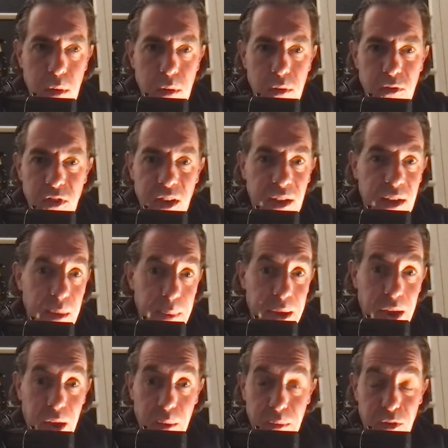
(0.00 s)
See, here we
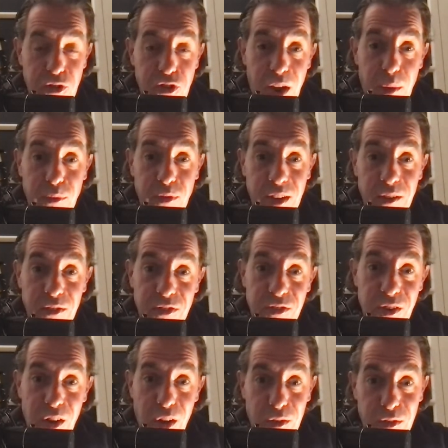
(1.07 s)
go. The shouting has
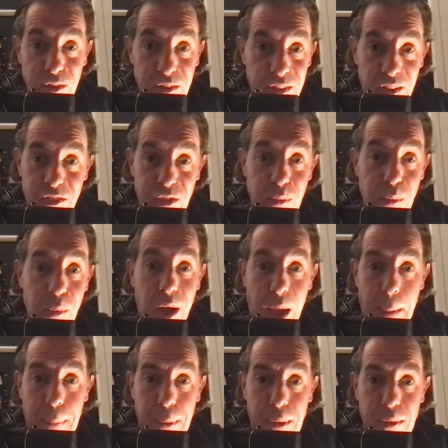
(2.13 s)
started, and this is what
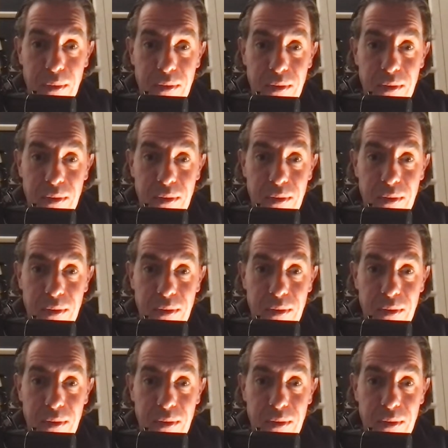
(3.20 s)
happens.